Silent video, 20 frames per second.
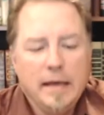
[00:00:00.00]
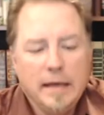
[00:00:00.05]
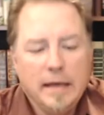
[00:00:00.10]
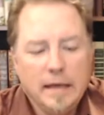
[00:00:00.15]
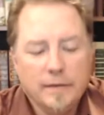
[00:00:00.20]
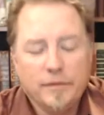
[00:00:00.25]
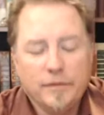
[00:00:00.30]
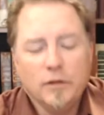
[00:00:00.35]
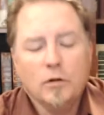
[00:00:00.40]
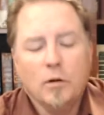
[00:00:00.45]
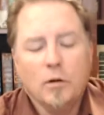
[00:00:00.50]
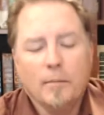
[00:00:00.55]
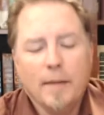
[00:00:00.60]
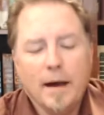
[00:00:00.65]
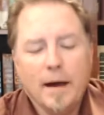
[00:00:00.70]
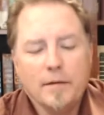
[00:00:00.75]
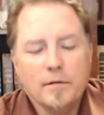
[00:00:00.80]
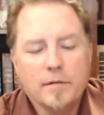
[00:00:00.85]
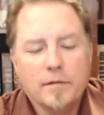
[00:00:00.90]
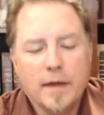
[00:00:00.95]
if you don't
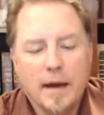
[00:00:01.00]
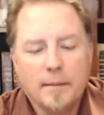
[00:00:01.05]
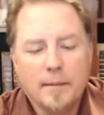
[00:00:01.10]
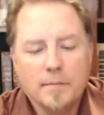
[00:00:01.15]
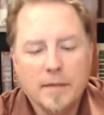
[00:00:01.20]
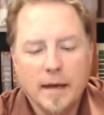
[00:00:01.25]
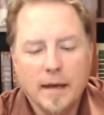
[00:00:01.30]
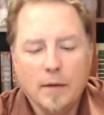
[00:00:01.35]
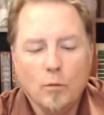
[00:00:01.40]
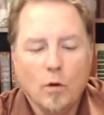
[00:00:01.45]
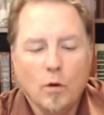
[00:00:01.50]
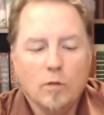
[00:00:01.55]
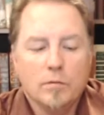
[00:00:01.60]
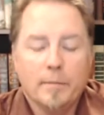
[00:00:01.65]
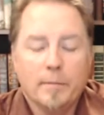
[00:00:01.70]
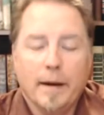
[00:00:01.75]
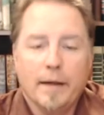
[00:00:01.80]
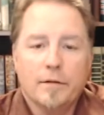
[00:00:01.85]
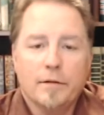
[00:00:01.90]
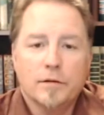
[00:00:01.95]
bother them, they won't
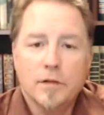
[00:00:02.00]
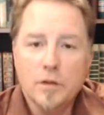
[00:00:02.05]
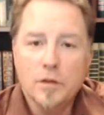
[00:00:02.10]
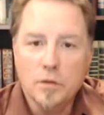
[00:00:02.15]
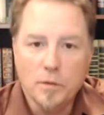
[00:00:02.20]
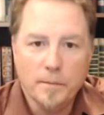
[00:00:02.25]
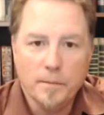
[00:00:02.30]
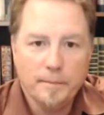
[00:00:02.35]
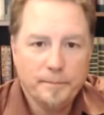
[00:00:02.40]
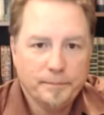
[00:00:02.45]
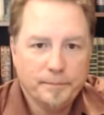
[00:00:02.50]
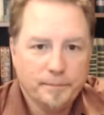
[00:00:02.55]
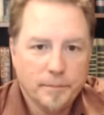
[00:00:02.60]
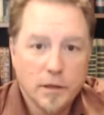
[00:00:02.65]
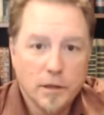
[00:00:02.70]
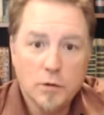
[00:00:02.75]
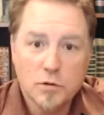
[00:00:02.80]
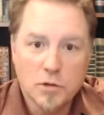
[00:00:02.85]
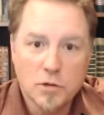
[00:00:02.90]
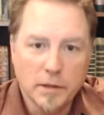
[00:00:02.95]
bother you,
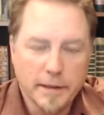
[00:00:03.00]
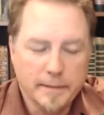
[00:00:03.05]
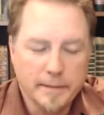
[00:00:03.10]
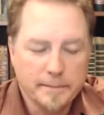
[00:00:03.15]
usually.